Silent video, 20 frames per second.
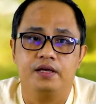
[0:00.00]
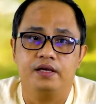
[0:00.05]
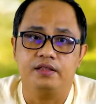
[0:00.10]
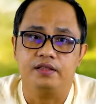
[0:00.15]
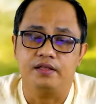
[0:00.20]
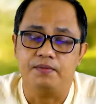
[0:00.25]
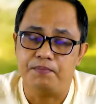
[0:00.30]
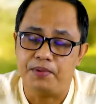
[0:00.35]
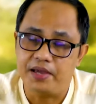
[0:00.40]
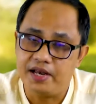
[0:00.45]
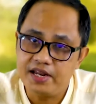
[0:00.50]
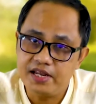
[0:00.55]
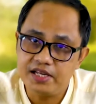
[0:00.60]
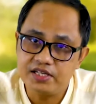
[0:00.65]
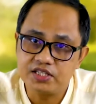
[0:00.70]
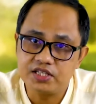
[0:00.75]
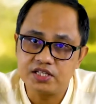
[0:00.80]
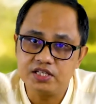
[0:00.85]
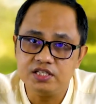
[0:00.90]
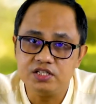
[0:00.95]
The
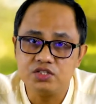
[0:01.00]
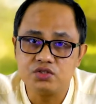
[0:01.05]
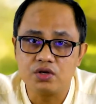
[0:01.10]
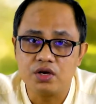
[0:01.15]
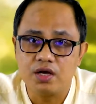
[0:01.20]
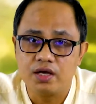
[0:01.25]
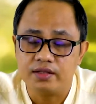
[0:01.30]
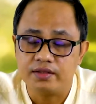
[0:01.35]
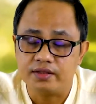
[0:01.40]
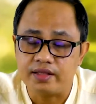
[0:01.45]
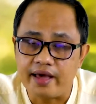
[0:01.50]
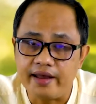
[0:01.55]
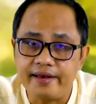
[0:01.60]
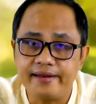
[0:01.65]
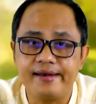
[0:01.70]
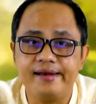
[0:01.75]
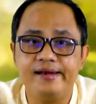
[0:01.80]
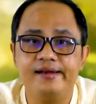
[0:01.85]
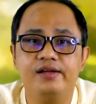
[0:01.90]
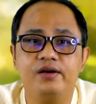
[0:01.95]
variation is
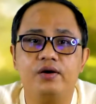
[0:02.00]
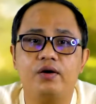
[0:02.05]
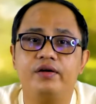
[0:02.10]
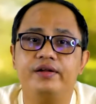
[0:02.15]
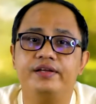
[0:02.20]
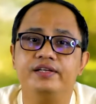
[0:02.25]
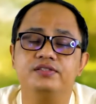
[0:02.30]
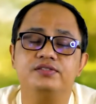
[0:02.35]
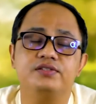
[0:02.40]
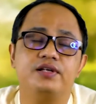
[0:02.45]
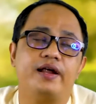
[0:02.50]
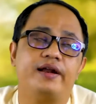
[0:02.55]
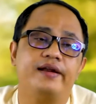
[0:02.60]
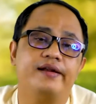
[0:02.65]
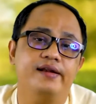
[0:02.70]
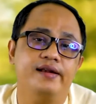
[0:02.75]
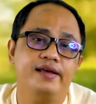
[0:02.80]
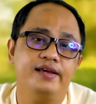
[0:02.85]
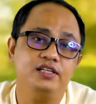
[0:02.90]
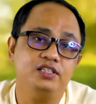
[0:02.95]
directly or
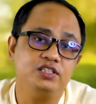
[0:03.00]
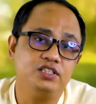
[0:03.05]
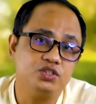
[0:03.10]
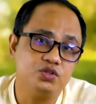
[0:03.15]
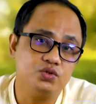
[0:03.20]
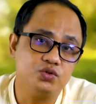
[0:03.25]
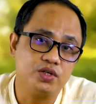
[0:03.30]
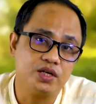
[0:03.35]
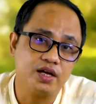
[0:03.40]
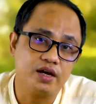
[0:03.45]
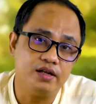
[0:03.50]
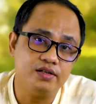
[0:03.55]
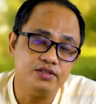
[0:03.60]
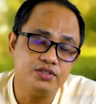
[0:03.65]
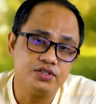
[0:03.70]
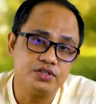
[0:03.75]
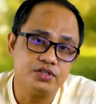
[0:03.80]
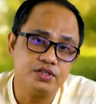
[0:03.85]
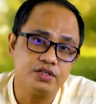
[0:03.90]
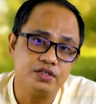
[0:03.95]
indirectly related to the
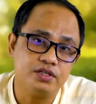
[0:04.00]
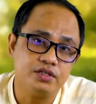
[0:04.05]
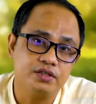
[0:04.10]
culture,